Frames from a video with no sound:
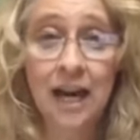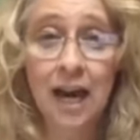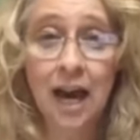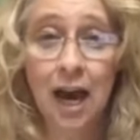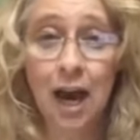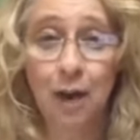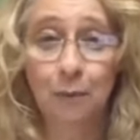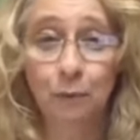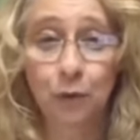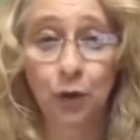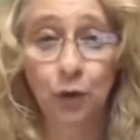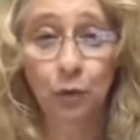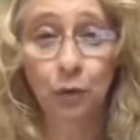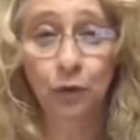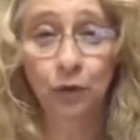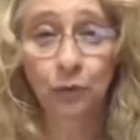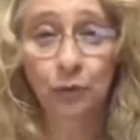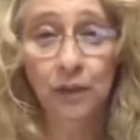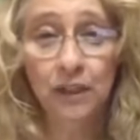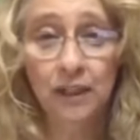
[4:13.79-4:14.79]
Um, you
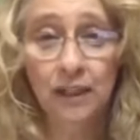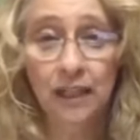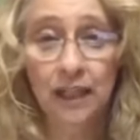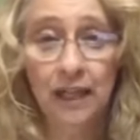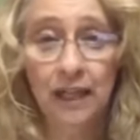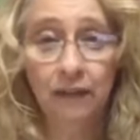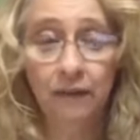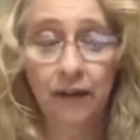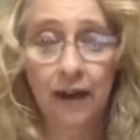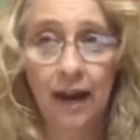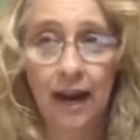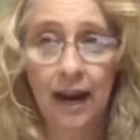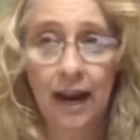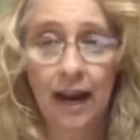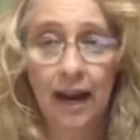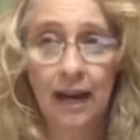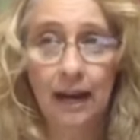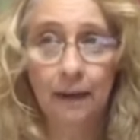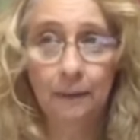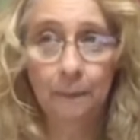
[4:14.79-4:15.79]
will receive
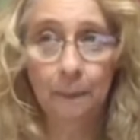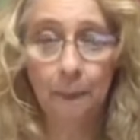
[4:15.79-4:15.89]
a